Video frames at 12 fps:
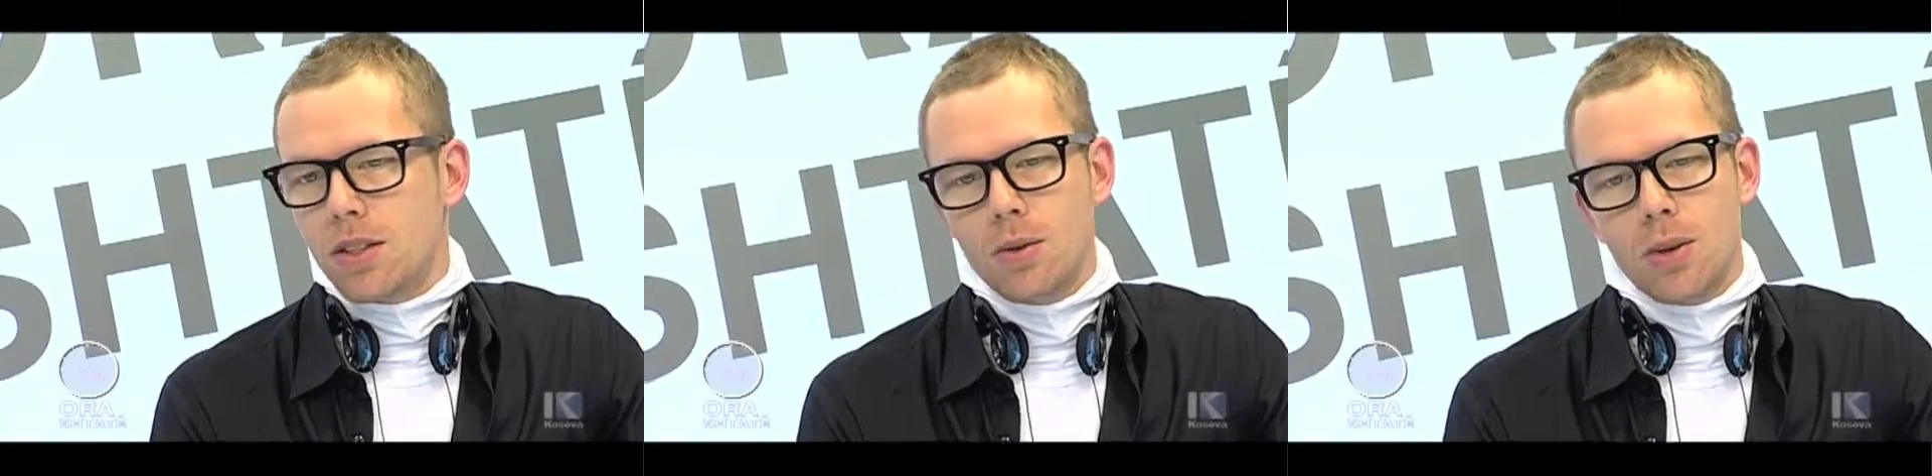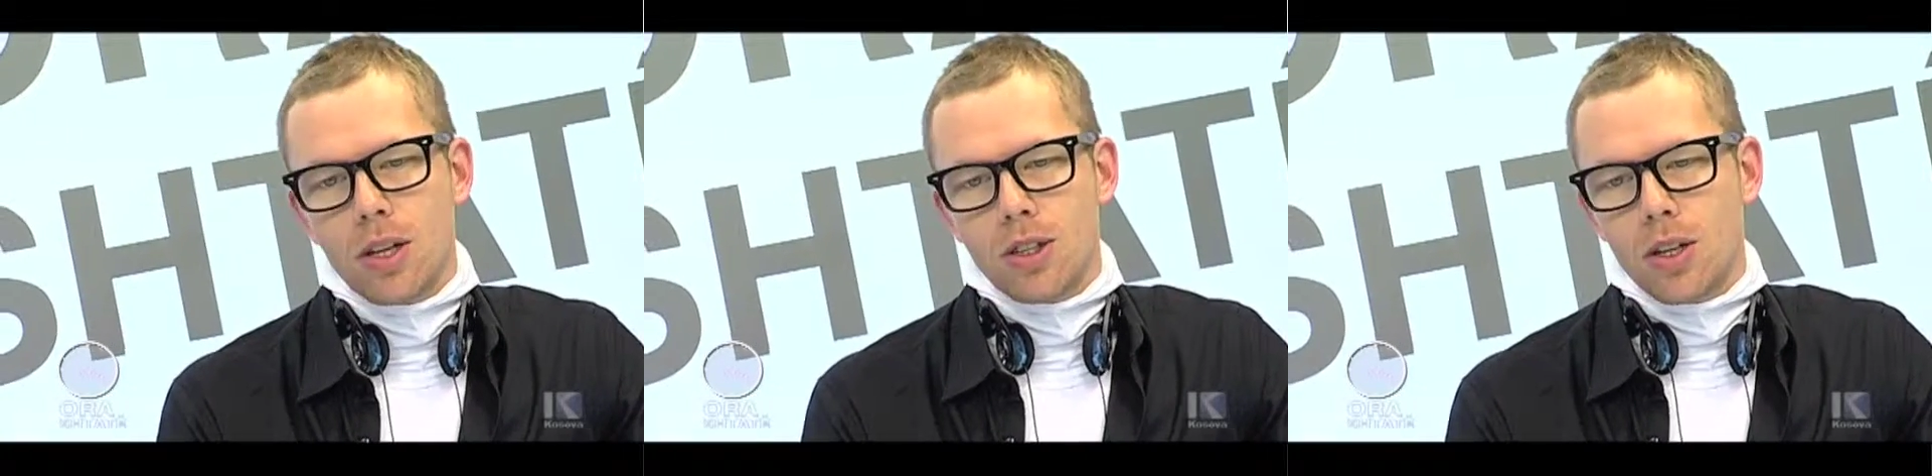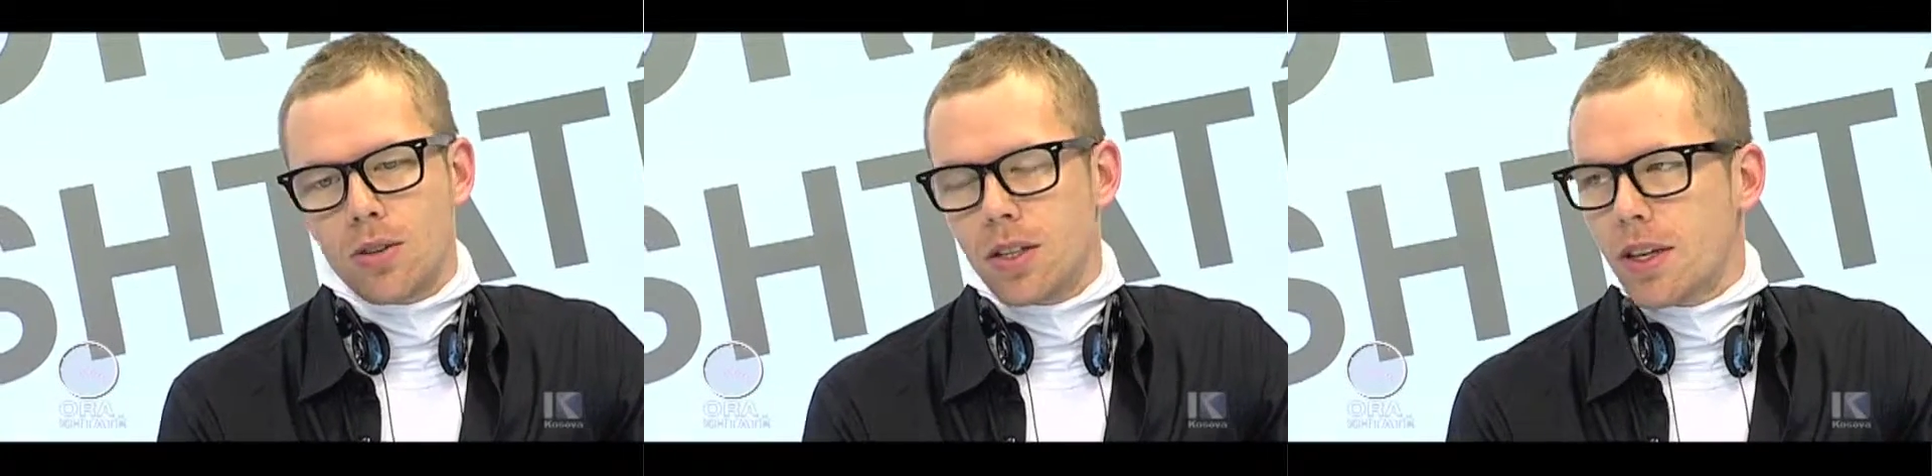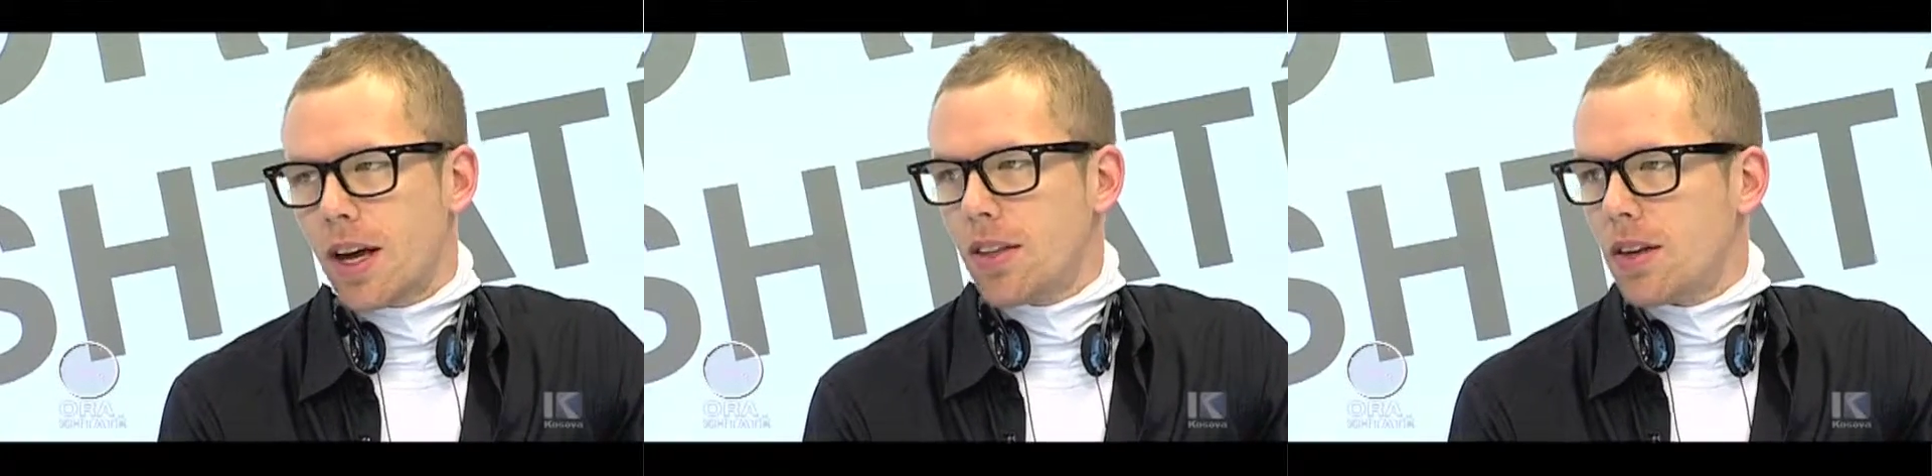do a show
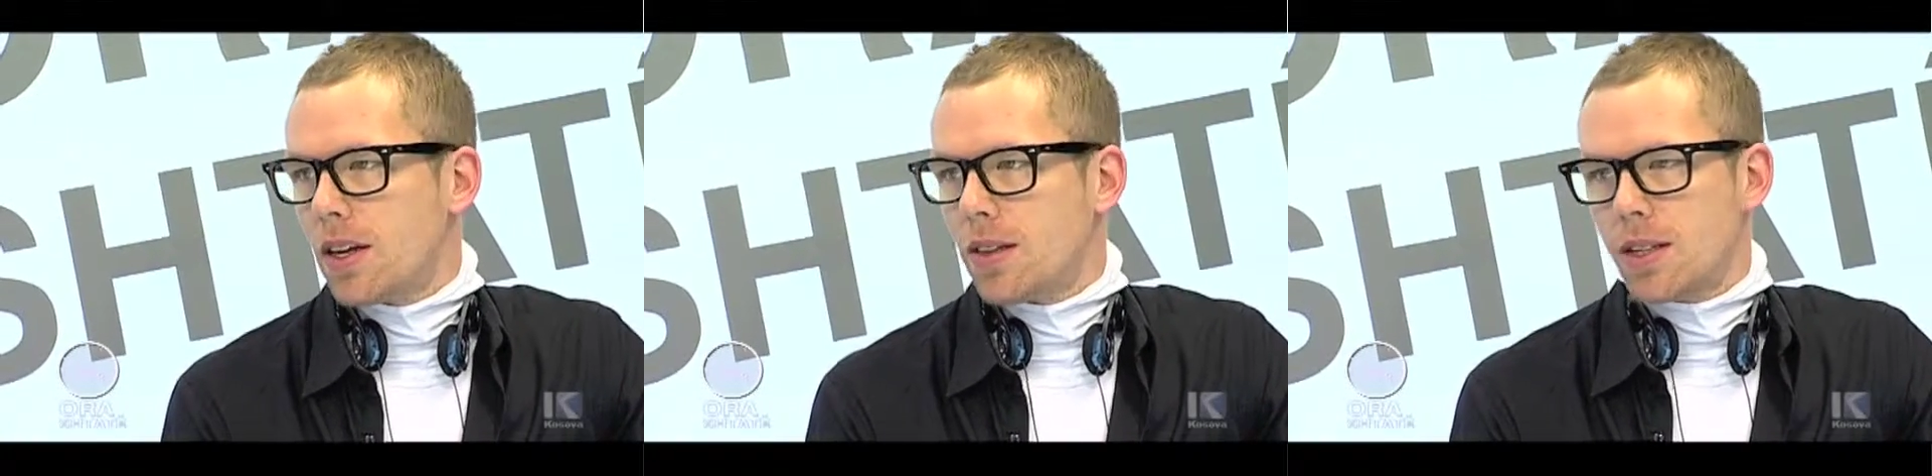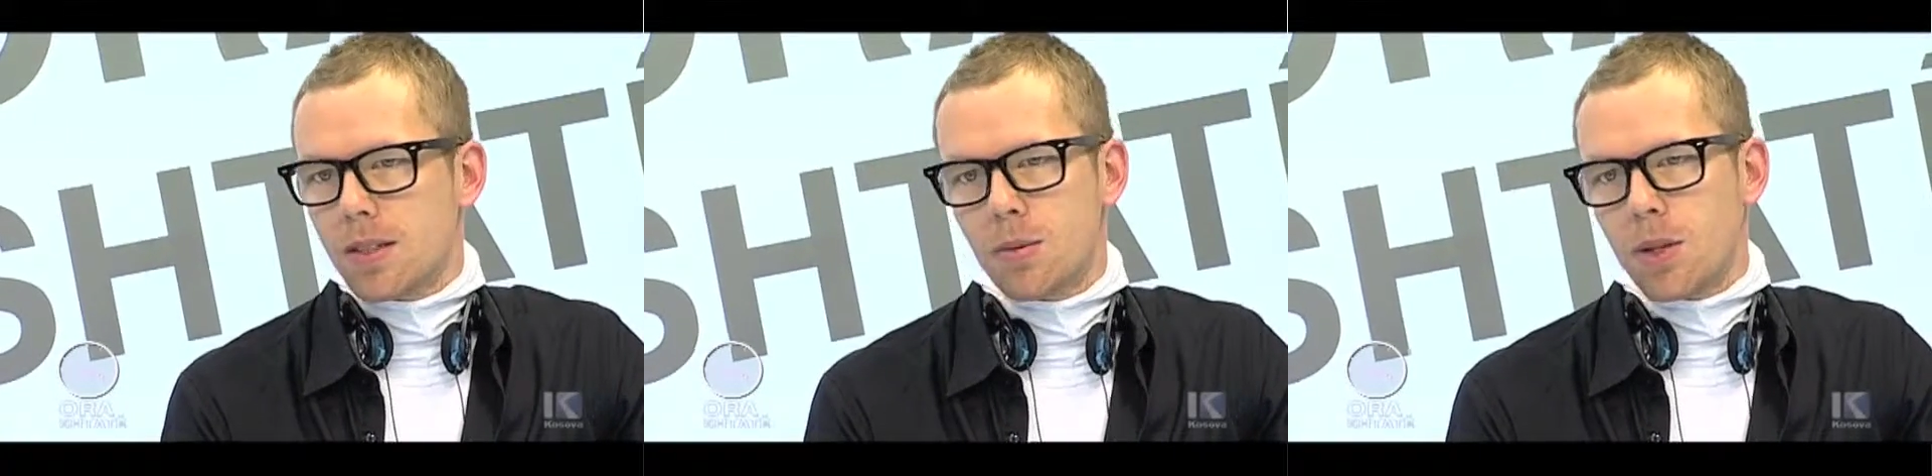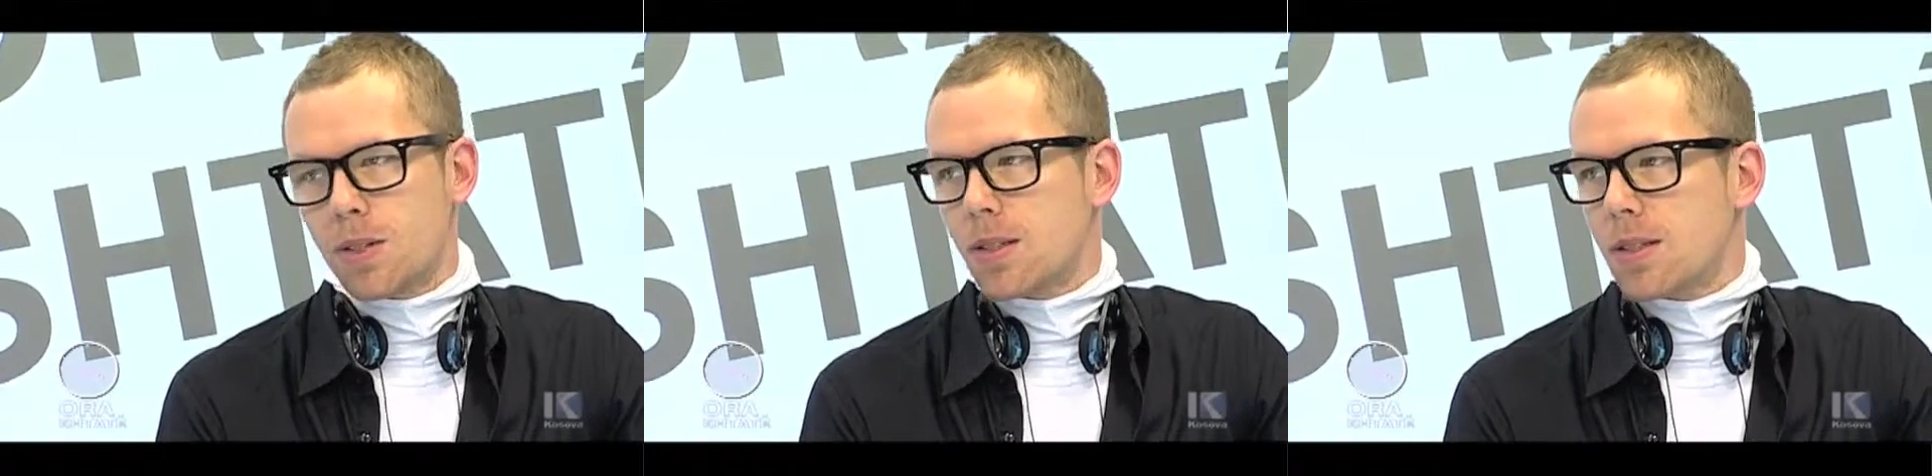together, and this was the